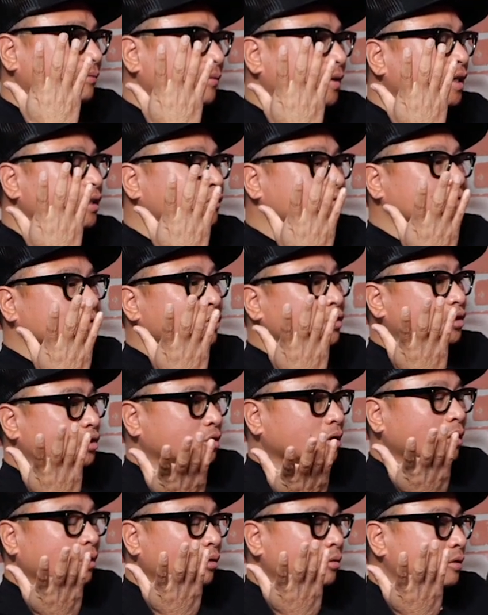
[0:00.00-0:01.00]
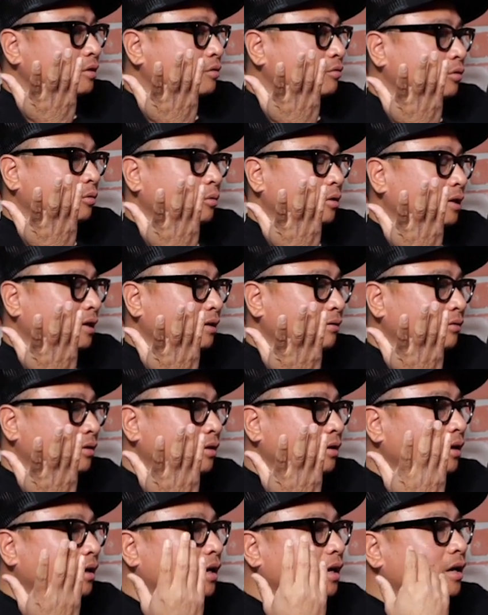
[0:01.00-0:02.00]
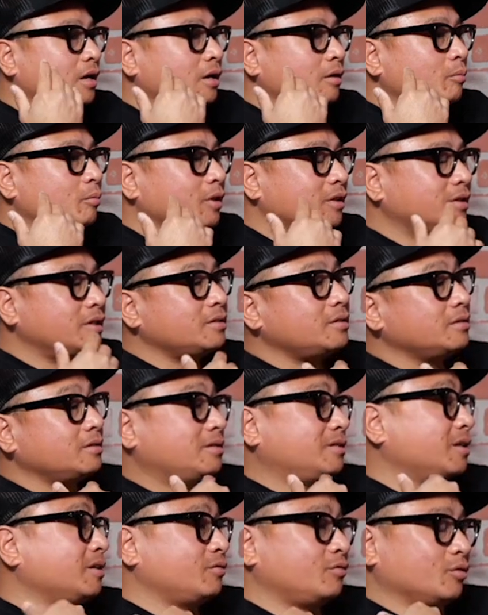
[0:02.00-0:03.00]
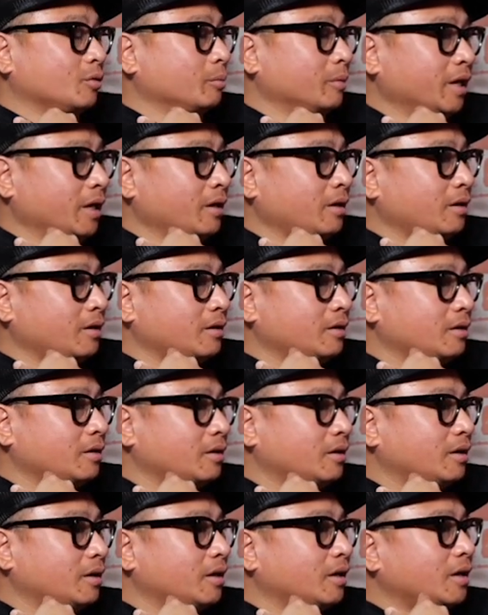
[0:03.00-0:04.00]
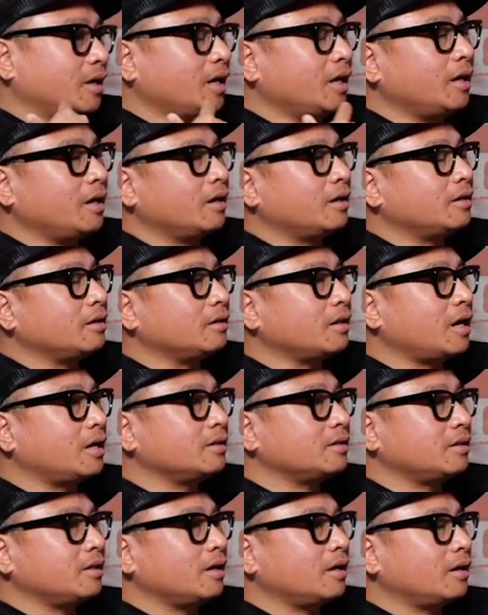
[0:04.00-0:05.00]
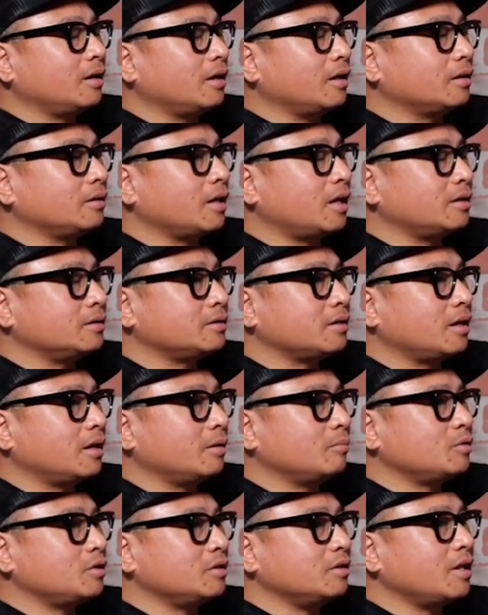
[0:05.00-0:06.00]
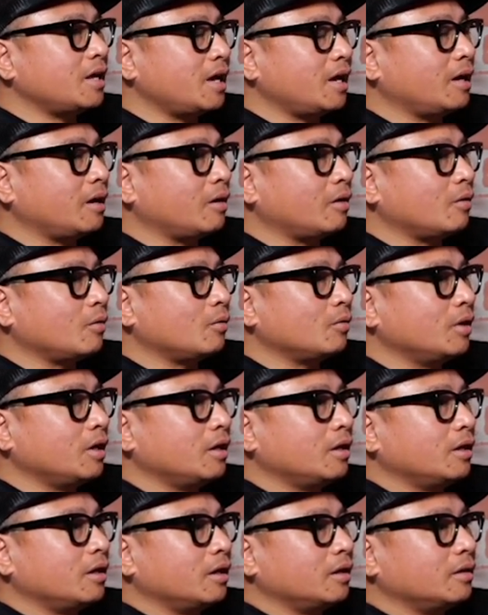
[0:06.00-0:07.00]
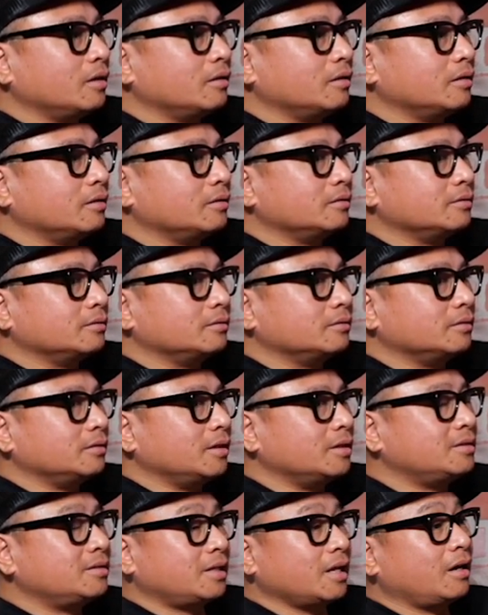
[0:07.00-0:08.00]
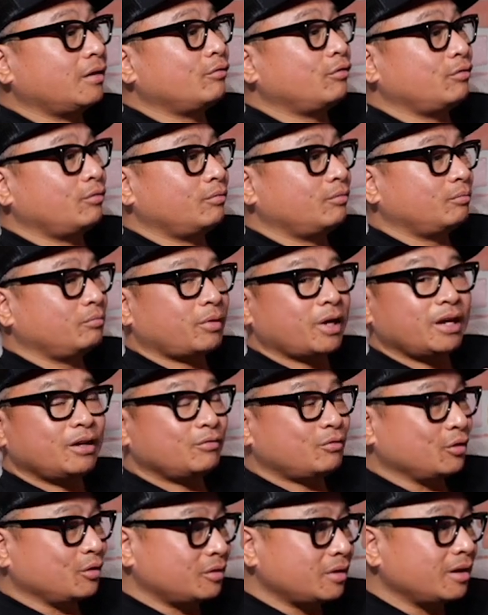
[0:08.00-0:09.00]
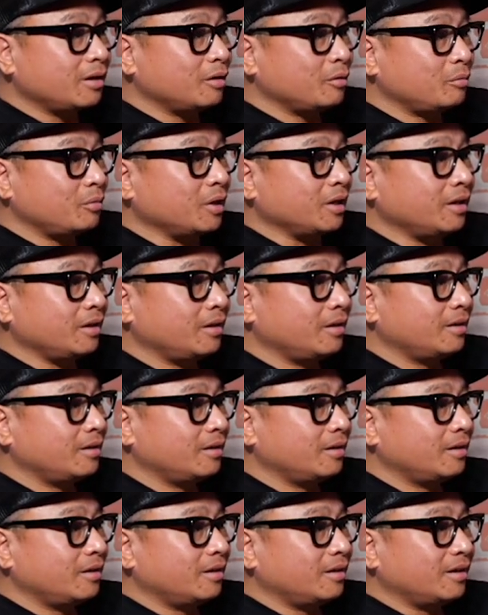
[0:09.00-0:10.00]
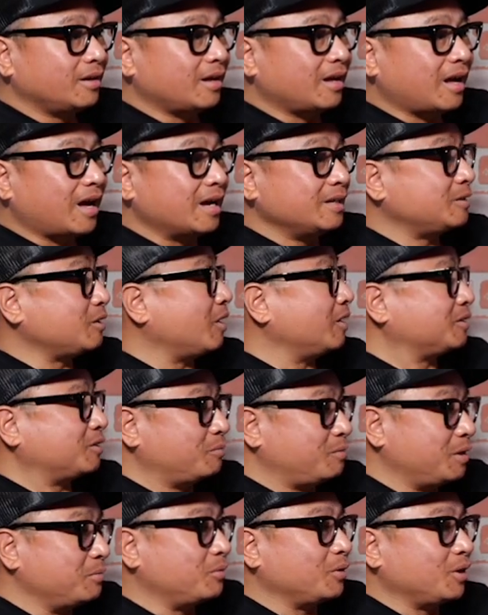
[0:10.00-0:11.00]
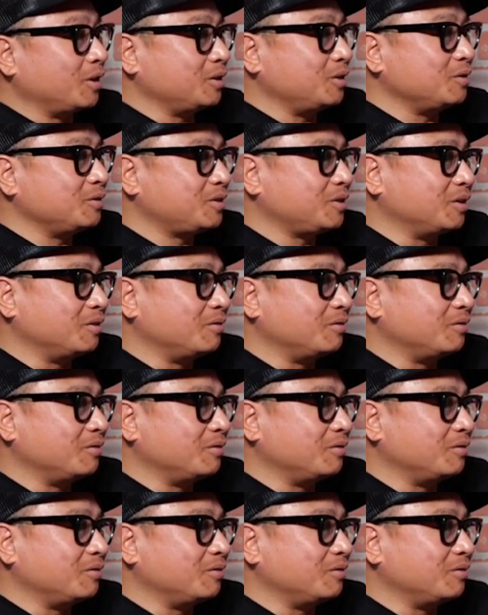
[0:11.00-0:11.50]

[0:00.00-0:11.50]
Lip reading: It's for the show, it's for whatever. But this is just for me. And a lot of times now, instead of paying for therapy, I talk to people on YouTube.